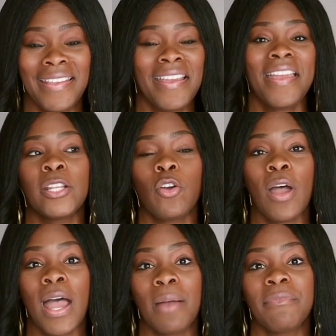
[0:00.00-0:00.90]
Depending on
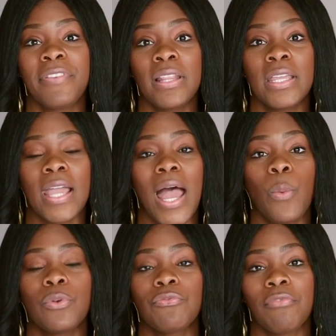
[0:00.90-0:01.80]
how I'm feeling, I
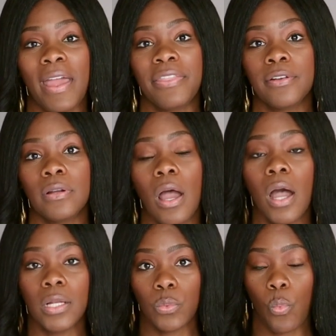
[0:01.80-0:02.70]
would rather
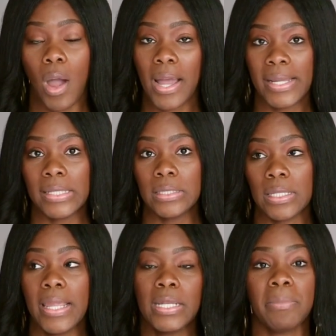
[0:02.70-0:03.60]
unwind
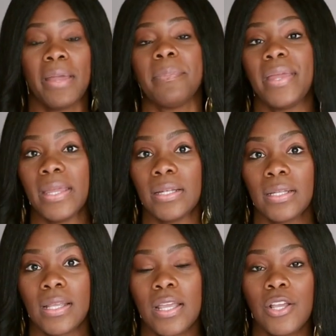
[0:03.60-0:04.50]
in my bed.
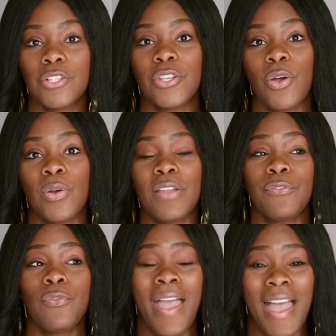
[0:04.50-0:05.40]
So if
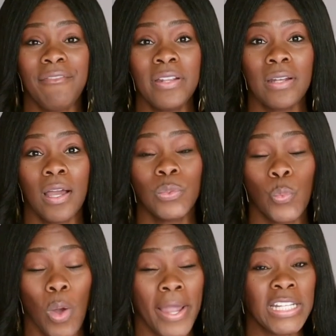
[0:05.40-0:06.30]
you haven't
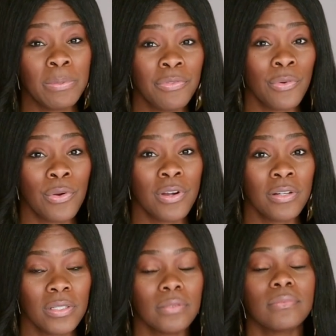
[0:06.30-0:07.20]
unwind
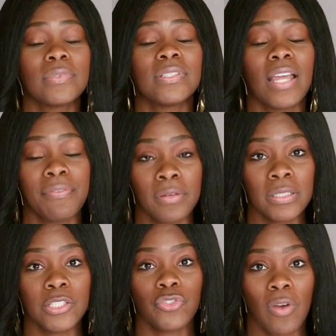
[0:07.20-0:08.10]
before,
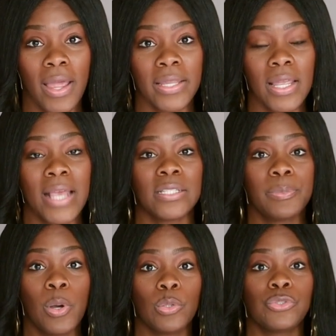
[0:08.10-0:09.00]
definitely try it as
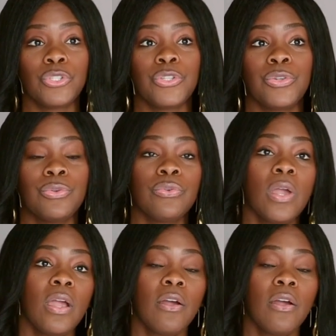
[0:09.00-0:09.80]
opposed to you